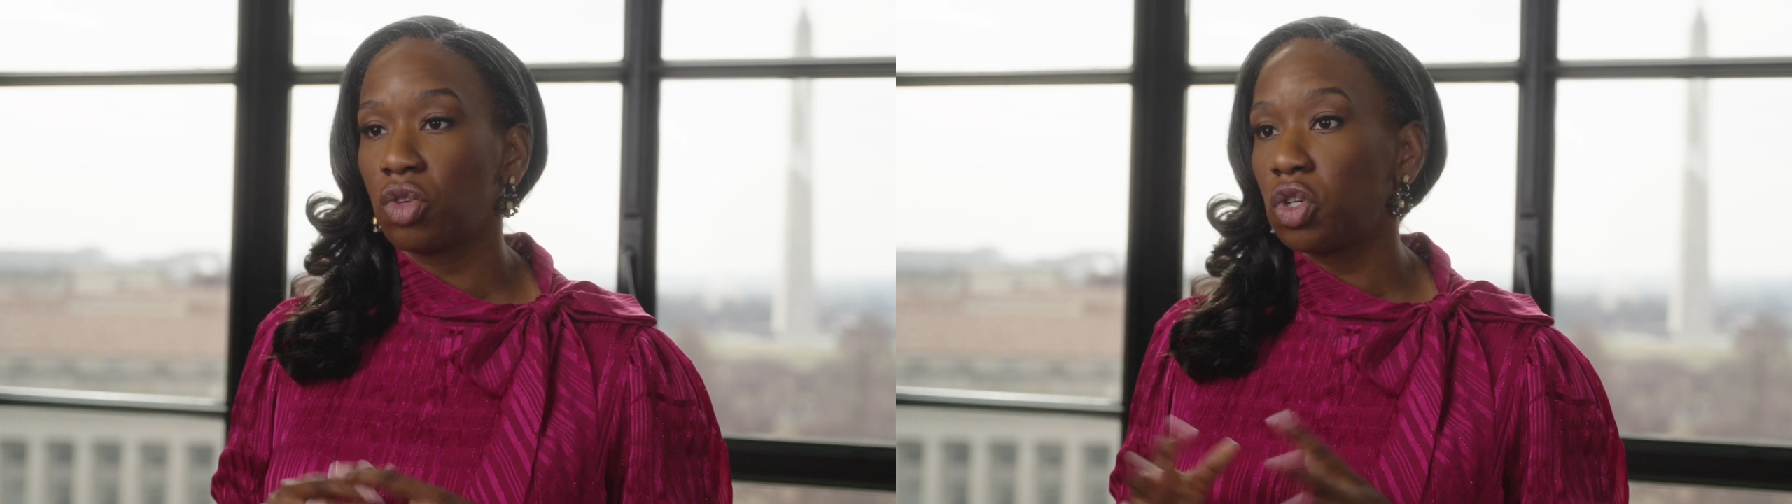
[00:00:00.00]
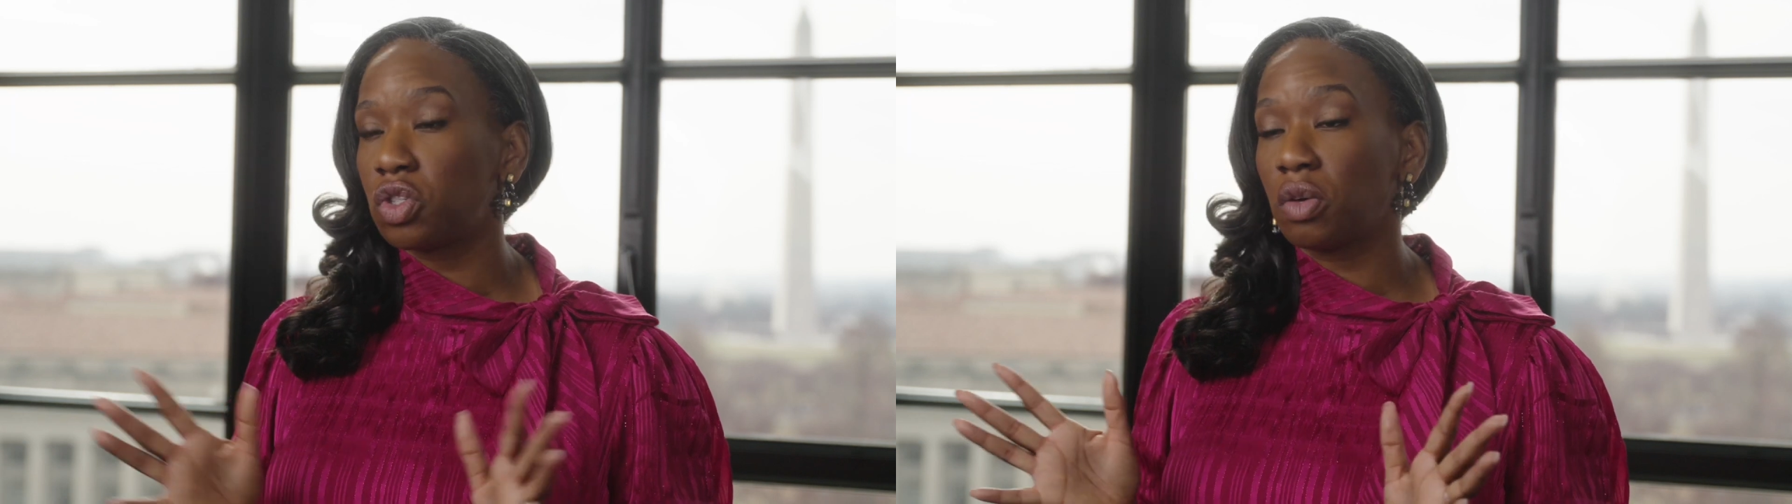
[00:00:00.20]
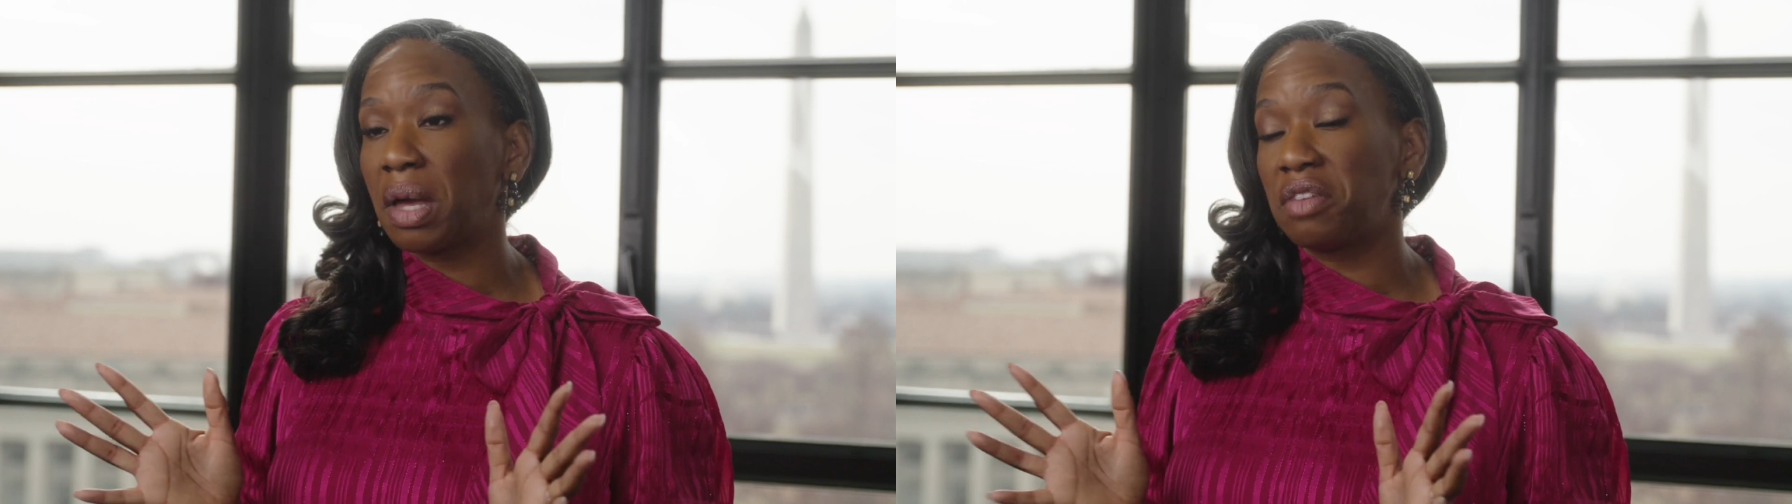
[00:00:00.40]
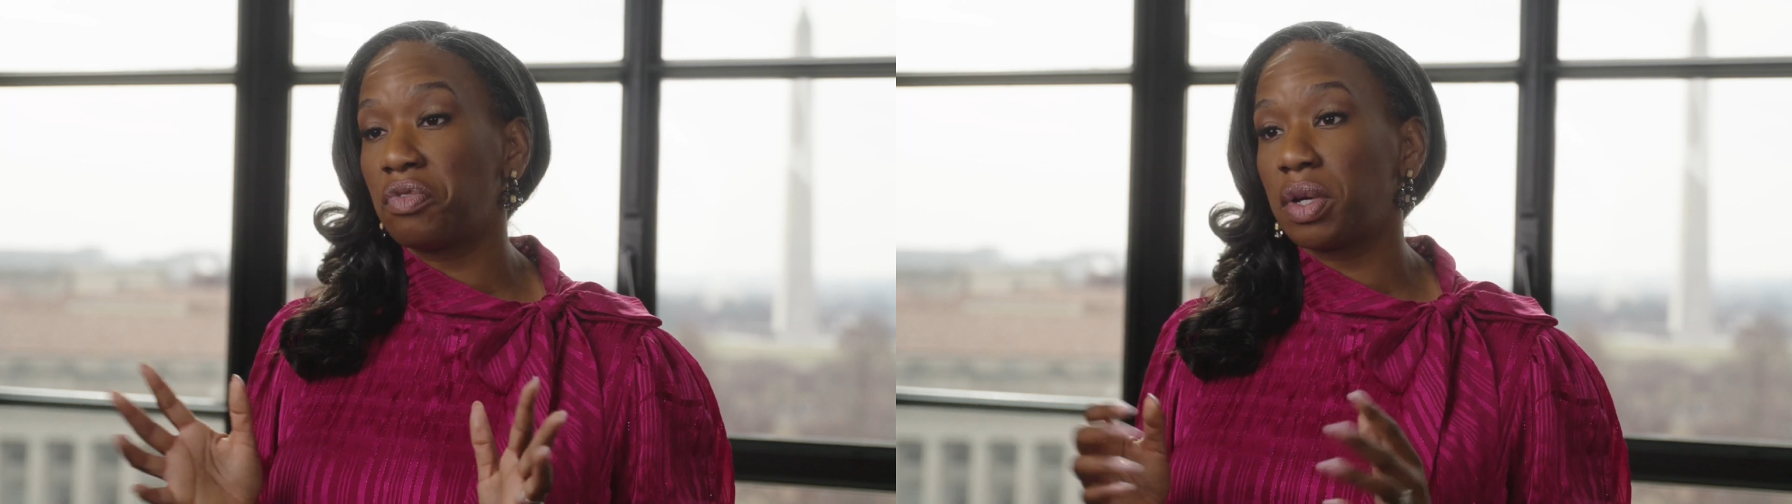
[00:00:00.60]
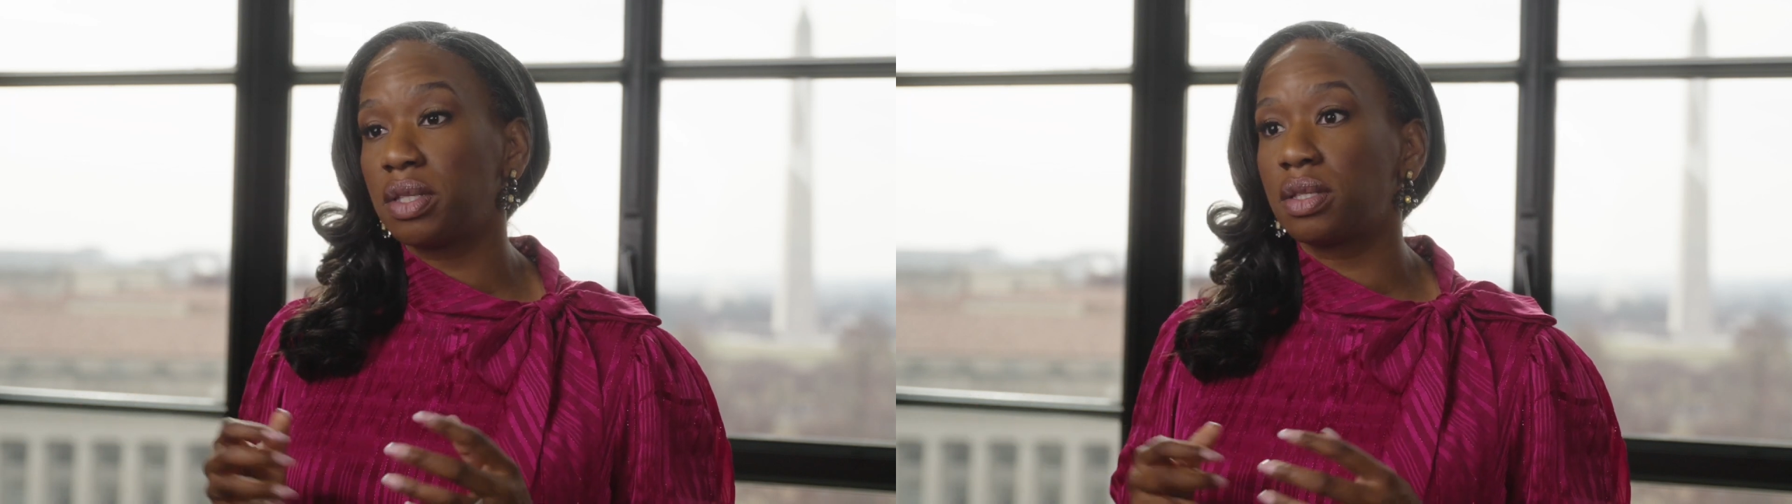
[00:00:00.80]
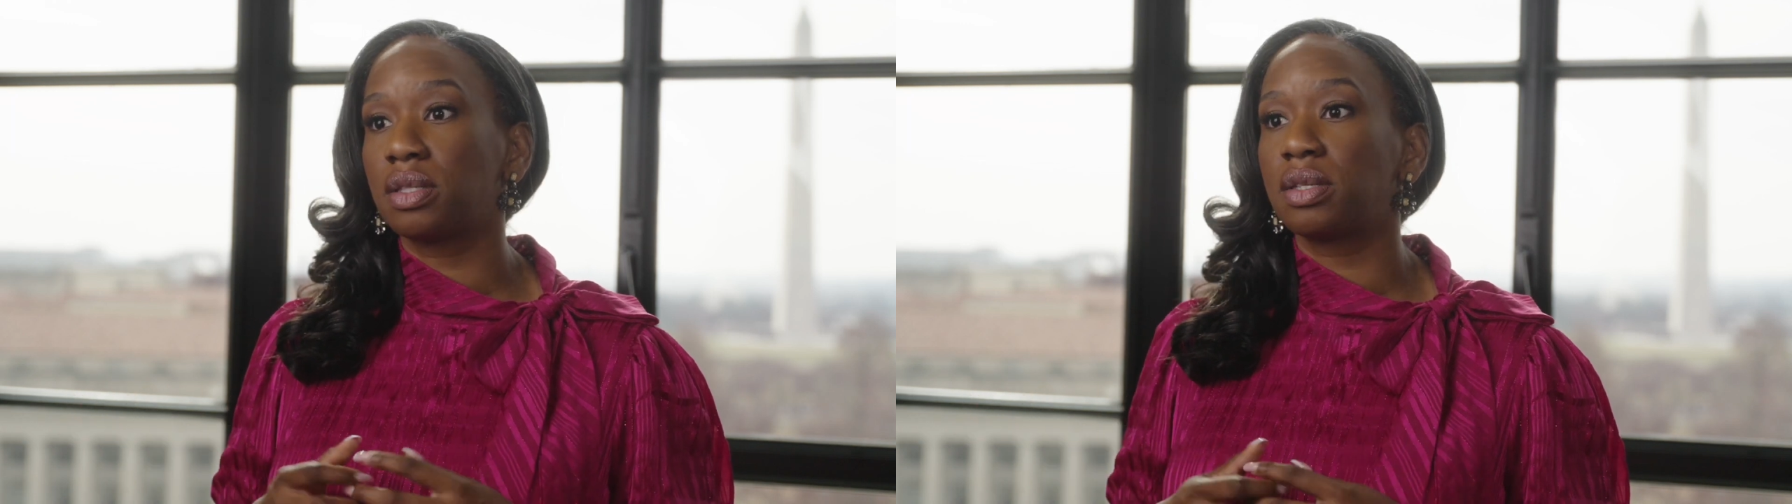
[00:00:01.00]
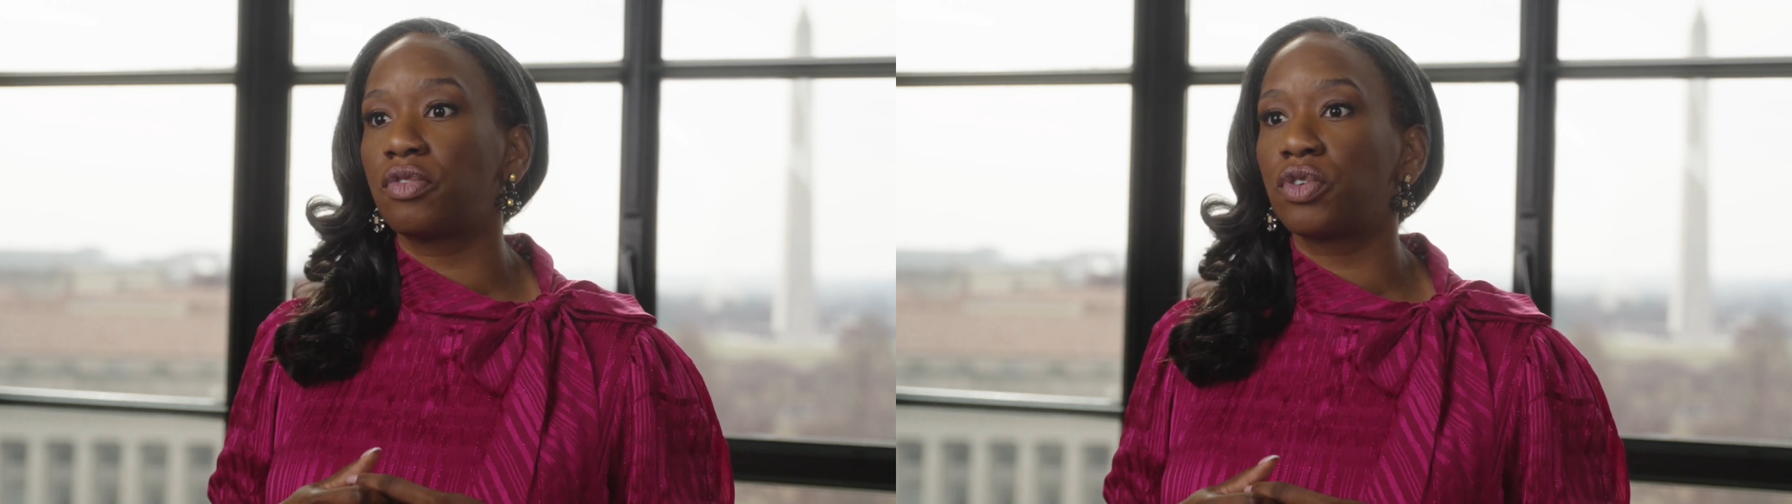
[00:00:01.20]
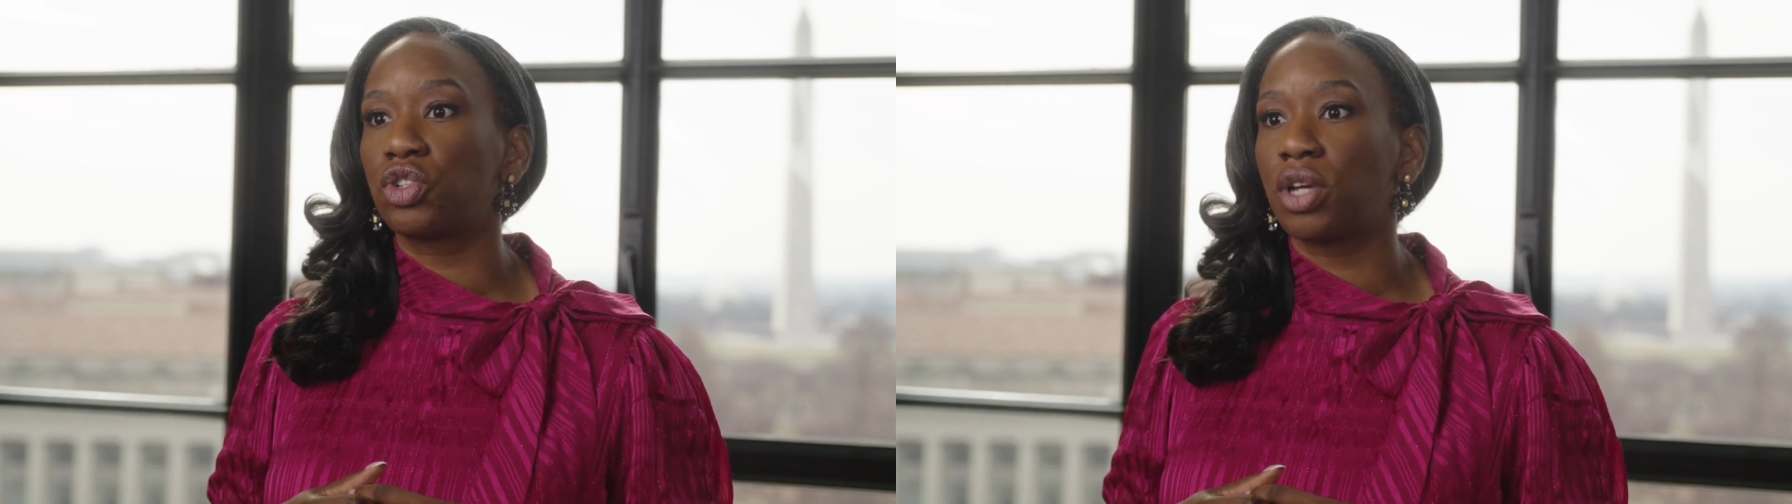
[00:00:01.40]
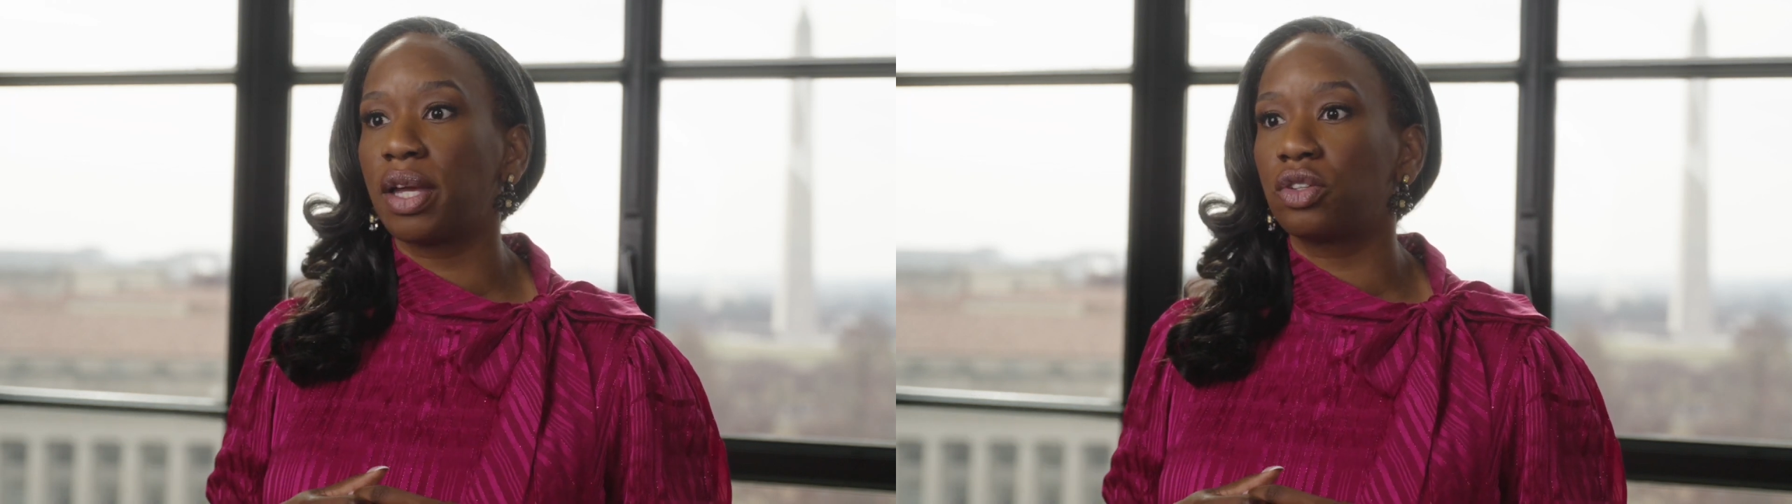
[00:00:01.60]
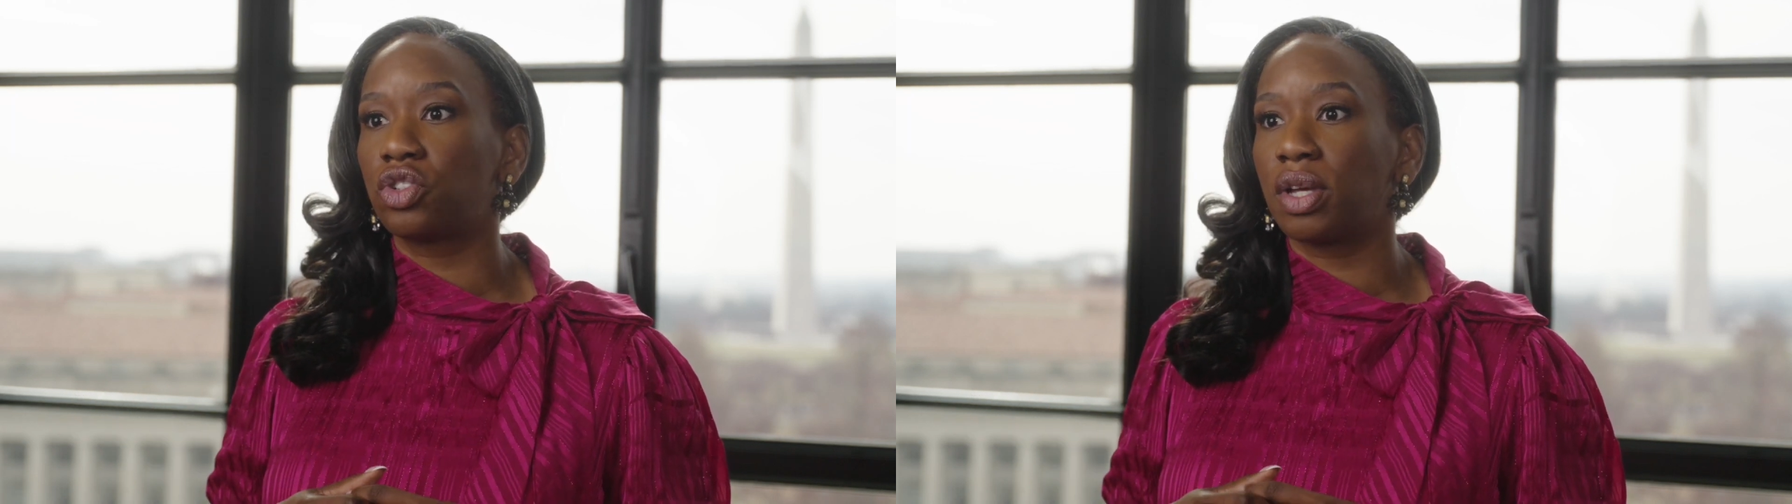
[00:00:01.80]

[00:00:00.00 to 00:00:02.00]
so my voice has never changed.